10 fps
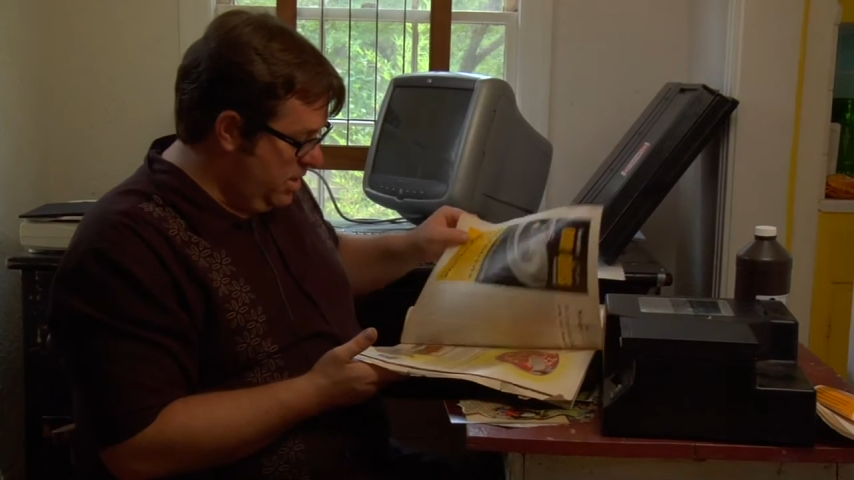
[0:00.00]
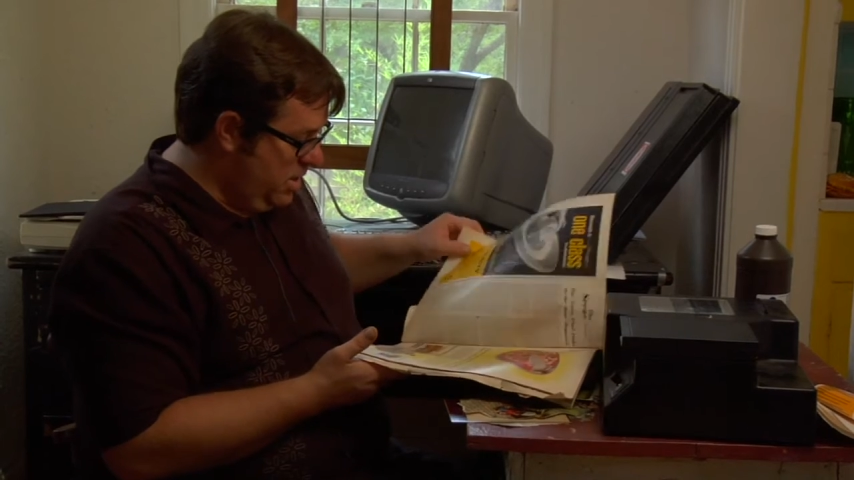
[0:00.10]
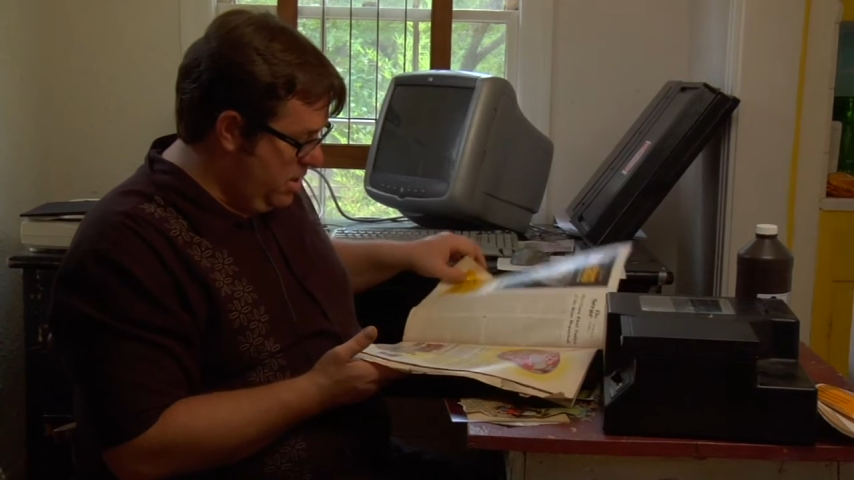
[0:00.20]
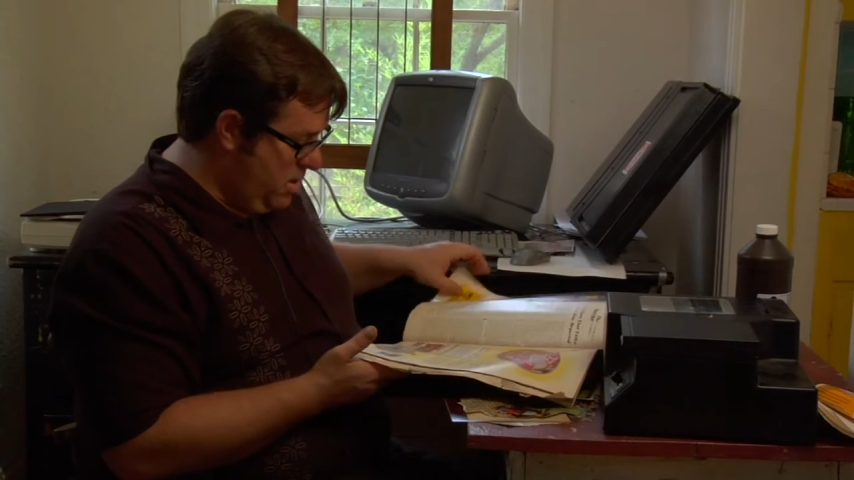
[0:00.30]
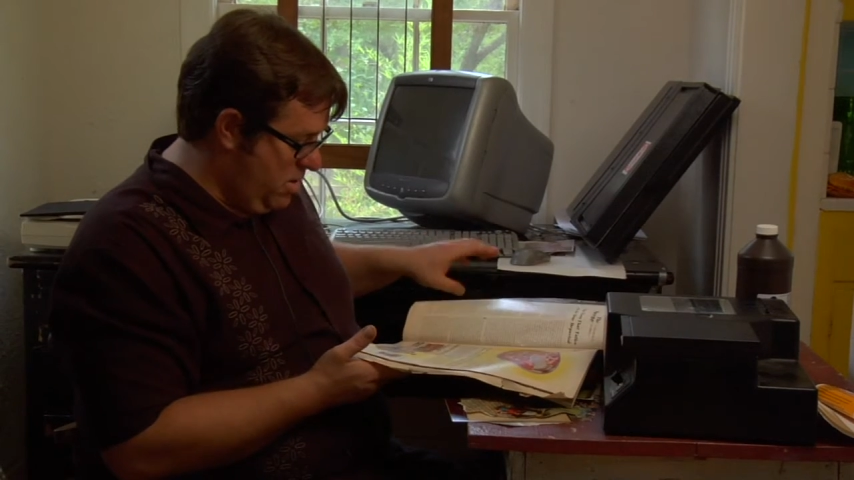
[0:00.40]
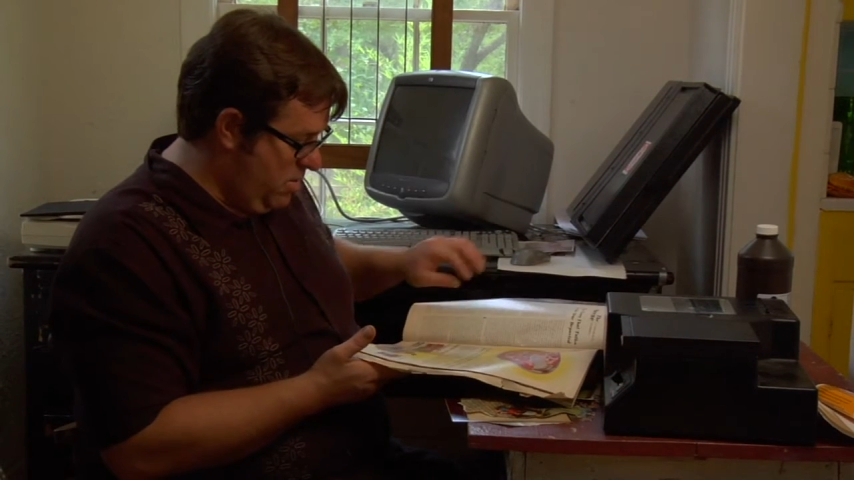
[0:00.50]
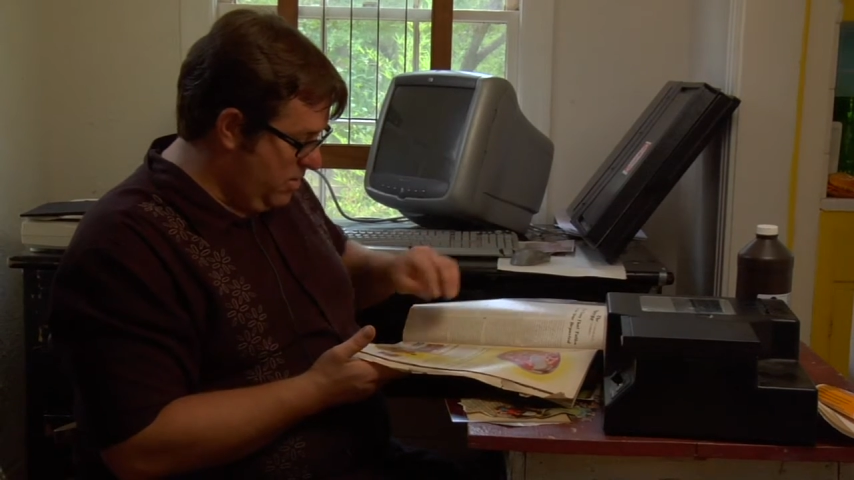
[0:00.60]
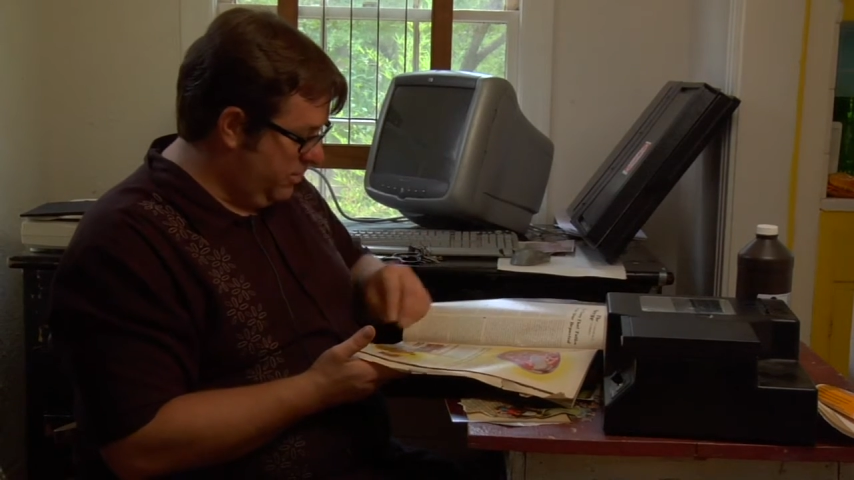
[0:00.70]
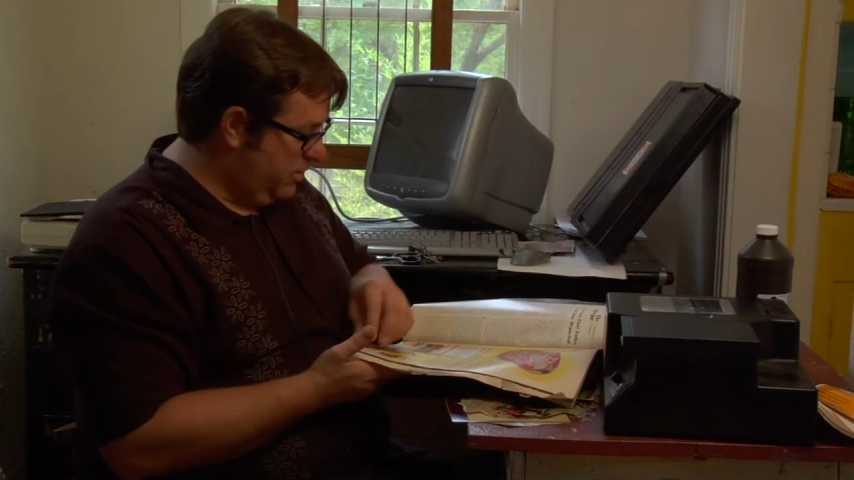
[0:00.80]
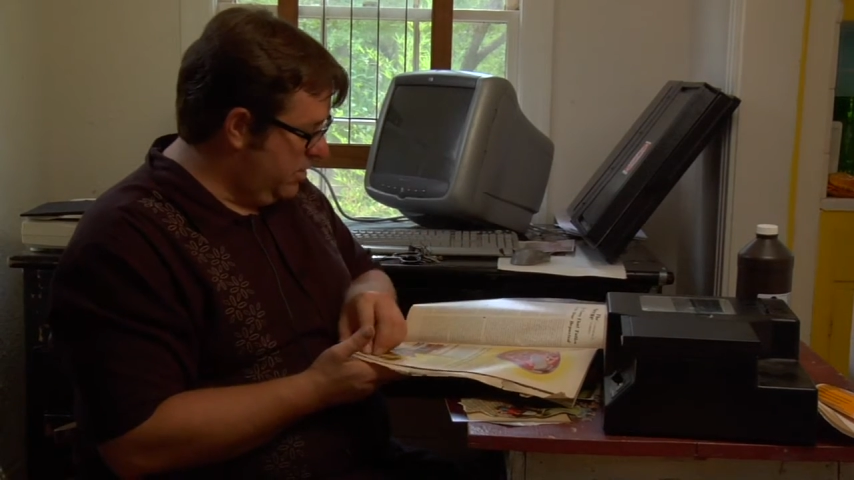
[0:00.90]
you know, I
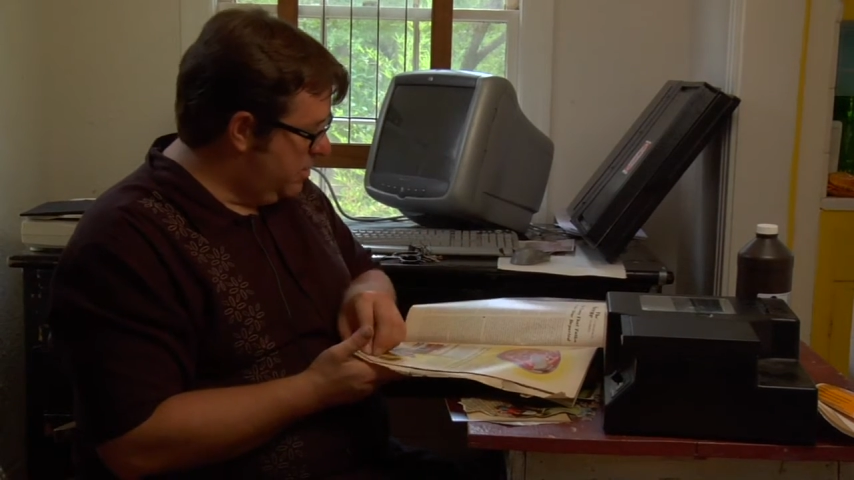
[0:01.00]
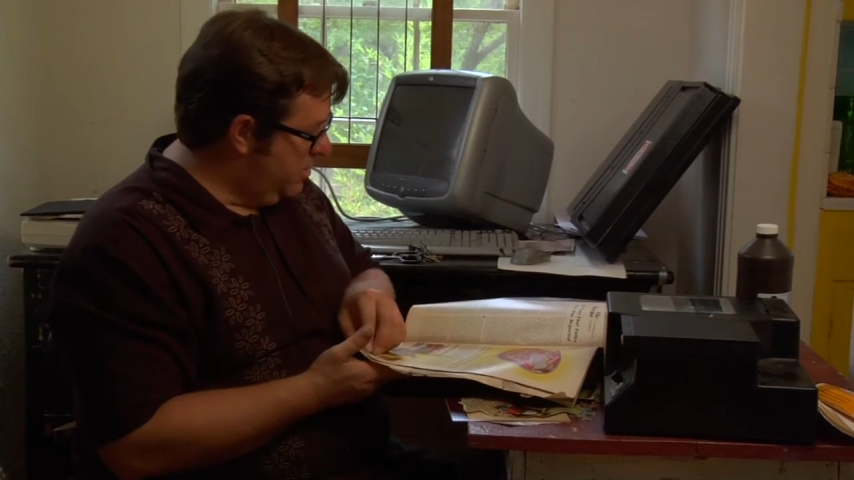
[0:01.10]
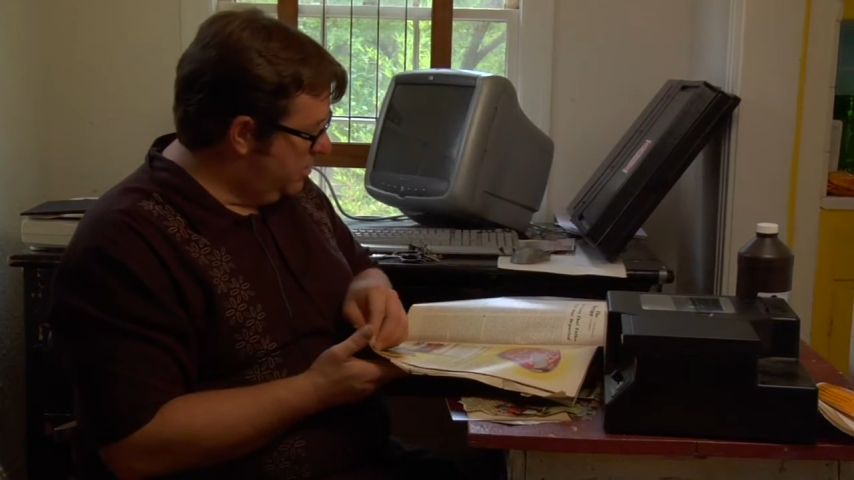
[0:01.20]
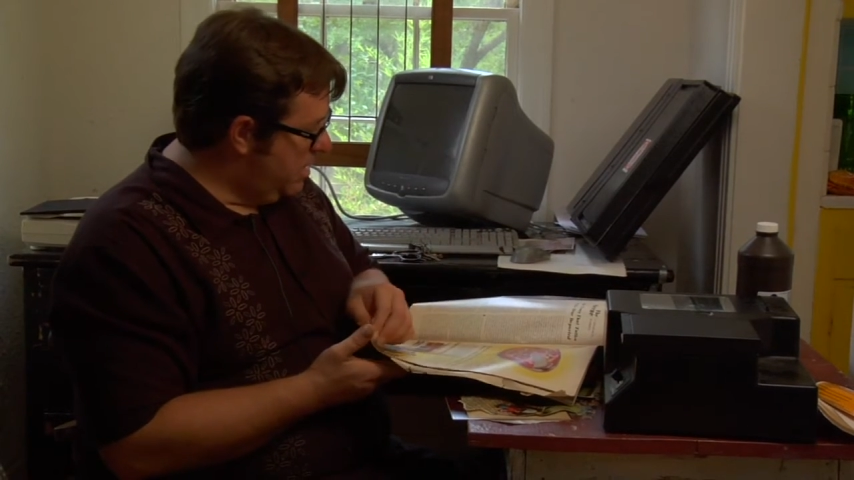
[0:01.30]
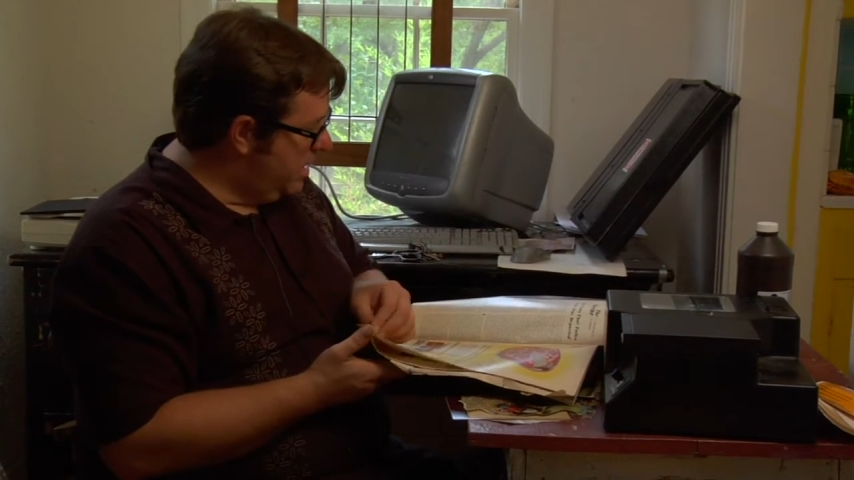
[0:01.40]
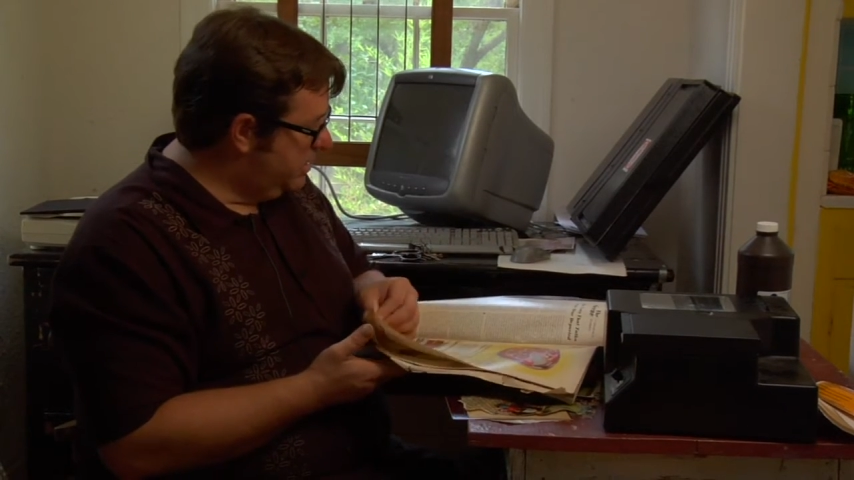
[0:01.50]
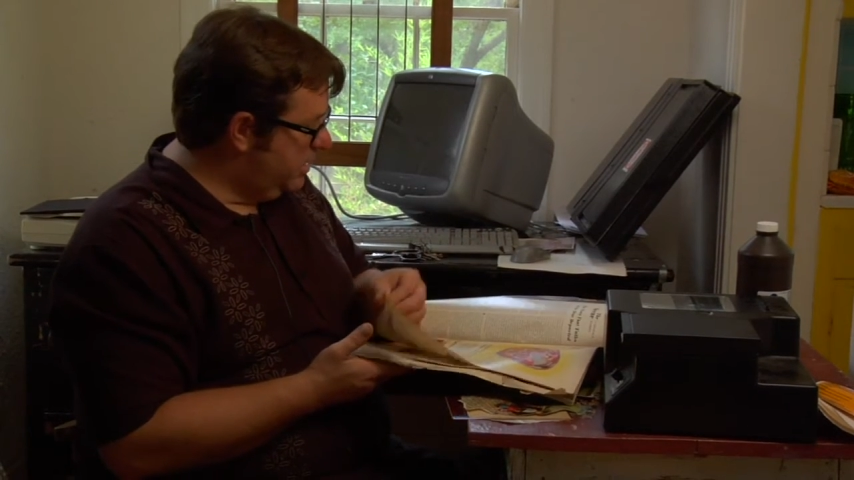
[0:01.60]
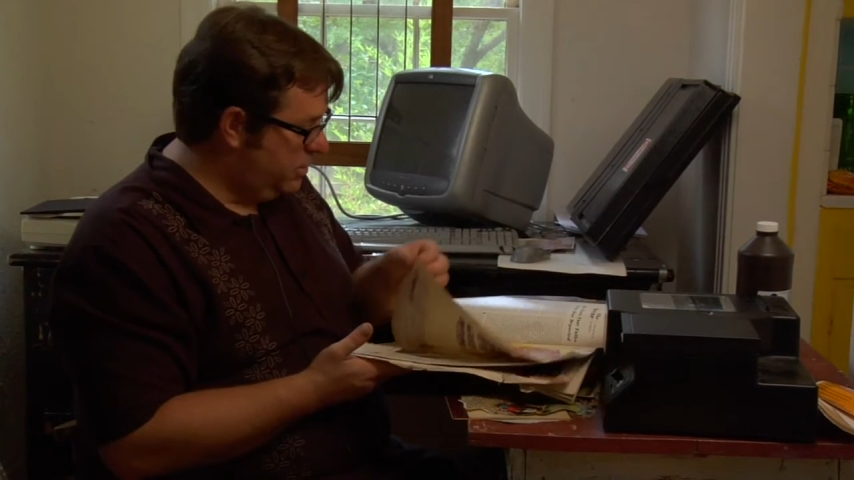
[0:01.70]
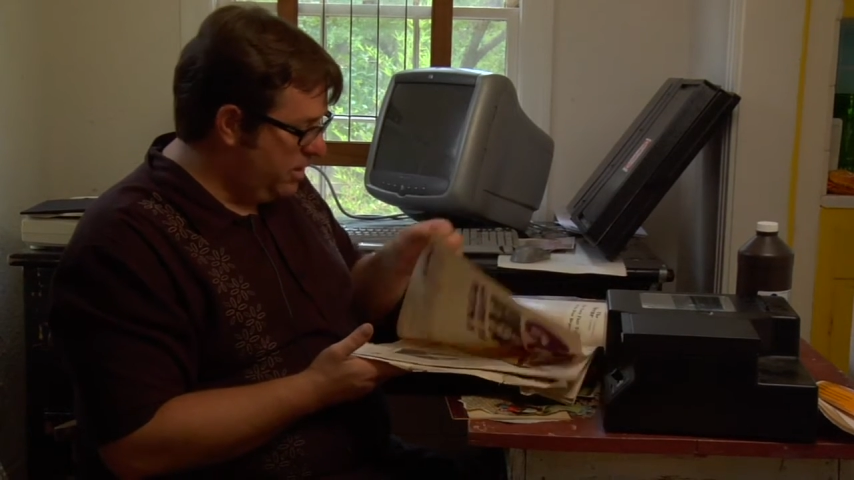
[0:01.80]
just look through these magazines.